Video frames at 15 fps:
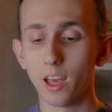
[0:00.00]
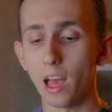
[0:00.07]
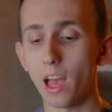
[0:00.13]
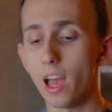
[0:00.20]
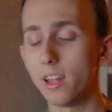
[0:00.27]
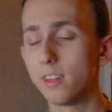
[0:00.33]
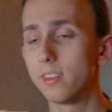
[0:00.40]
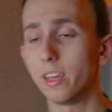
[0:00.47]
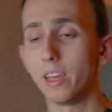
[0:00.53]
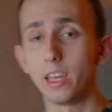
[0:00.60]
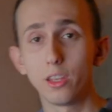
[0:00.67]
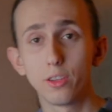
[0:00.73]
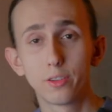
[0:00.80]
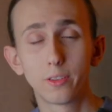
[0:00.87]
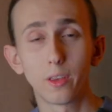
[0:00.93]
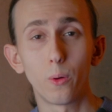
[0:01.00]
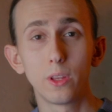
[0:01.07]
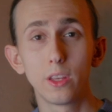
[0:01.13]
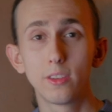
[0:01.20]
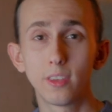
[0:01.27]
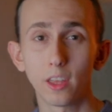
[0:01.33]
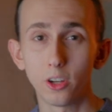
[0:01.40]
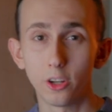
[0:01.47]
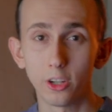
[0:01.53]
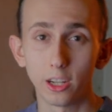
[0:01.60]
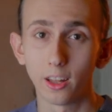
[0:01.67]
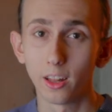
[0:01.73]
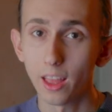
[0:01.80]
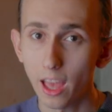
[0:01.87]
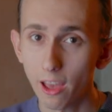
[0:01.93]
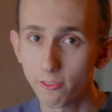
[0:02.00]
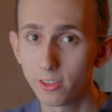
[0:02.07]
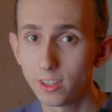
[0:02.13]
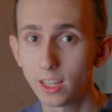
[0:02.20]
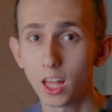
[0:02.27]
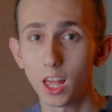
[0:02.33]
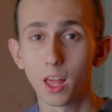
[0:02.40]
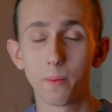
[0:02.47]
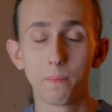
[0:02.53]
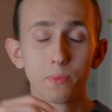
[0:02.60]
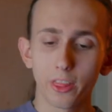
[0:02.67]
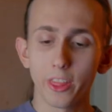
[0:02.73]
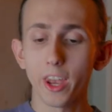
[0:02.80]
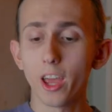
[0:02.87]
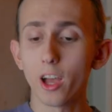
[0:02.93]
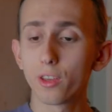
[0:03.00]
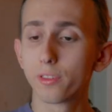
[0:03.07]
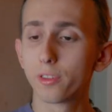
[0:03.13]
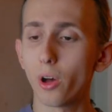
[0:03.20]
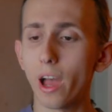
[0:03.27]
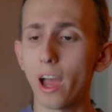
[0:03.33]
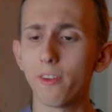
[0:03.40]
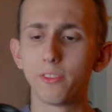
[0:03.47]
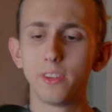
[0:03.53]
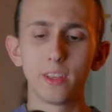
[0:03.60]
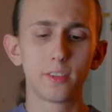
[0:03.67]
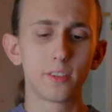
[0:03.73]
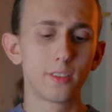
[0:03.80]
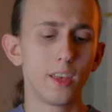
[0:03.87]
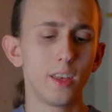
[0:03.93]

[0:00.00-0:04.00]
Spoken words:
at a Sony center in Latvia. Then I also have this